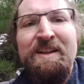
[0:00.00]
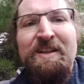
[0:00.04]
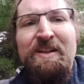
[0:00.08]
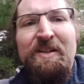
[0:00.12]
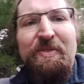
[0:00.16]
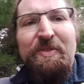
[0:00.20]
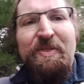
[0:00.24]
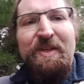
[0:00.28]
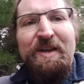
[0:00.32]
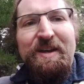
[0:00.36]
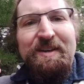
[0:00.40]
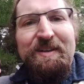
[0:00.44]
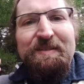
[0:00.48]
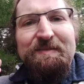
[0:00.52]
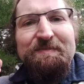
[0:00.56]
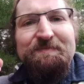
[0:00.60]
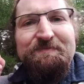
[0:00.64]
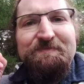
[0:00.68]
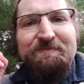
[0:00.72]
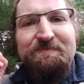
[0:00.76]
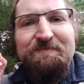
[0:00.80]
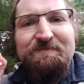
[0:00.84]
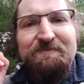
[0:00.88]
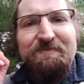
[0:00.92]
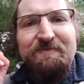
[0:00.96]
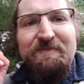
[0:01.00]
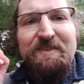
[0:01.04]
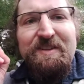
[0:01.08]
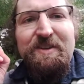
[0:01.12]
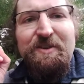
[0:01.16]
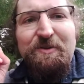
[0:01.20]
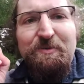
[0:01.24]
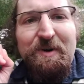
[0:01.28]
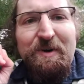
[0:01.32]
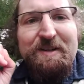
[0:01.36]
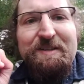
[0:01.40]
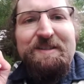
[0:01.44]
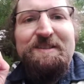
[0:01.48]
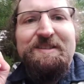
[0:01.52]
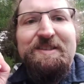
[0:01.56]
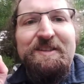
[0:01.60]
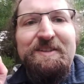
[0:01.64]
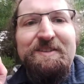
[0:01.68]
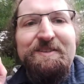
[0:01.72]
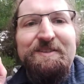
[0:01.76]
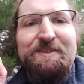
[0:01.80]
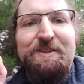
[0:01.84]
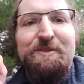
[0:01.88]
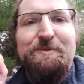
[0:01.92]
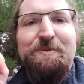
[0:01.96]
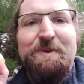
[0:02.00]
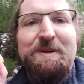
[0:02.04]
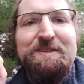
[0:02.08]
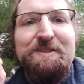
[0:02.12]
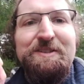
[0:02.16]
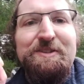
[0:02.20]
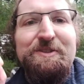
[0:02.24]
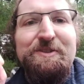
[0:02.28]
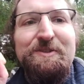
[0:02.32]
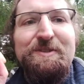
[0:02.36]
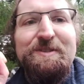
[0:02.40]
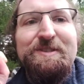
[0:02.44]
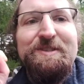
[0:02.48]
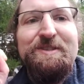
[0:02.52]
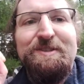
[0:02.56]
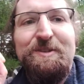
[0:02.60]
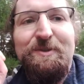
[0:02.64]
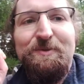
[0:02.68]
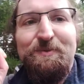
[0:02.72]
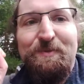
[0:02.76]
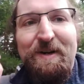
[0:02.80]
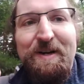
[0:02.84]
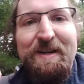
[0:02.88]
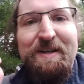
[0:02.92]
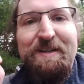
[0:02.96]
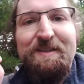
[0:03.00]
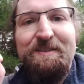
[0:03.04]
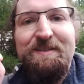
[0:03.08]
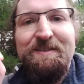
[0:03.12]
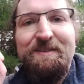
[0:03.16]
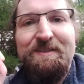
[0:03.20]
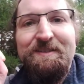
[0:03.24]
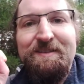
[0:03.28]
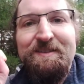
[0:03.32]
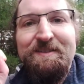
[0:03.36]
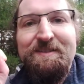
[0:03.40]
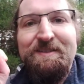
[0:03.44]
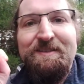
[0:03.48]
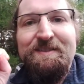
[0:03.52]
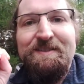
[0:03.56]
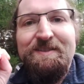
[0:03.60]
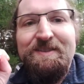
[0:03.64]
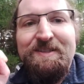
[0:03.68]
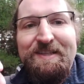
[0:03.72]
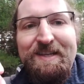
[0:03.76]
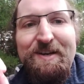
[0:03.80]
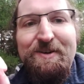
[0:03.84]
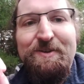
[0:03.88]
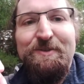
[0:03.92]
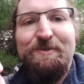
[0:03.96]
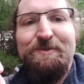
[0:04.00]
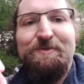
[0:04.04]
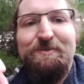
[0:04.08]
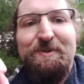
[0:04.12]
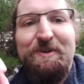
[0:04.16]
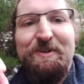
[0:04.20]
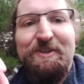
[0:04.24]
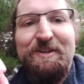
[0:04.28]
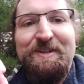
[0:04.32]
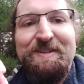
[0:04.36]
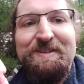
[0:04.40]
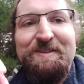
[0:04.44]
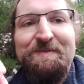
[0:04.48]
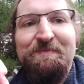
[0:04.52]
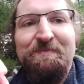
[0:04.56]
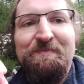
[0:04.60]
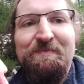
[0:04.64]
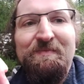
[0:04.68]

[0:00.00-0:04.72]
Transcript: then you want to use the right sound with it.